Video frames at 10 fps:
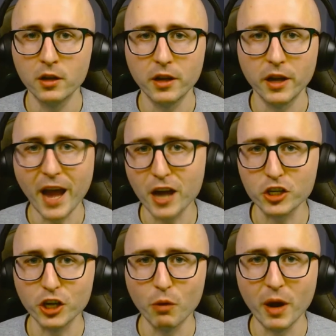And
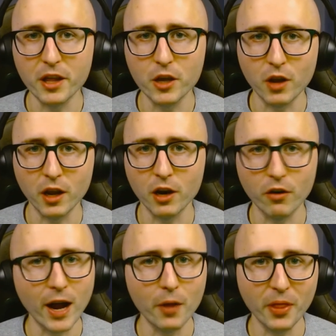actually, a way that you can get
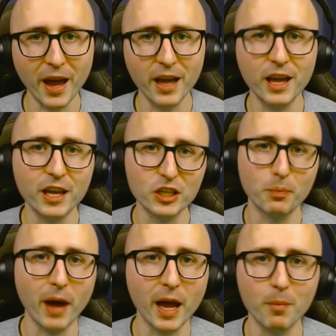around that is
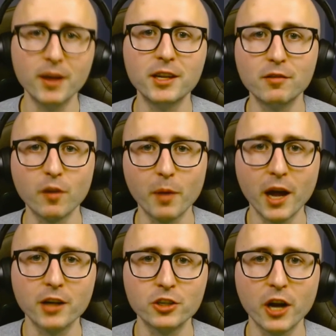by minting from
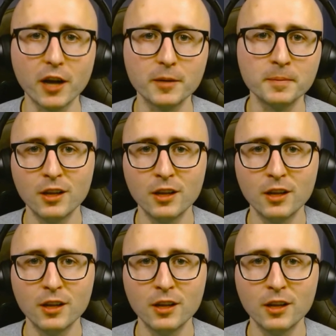contract.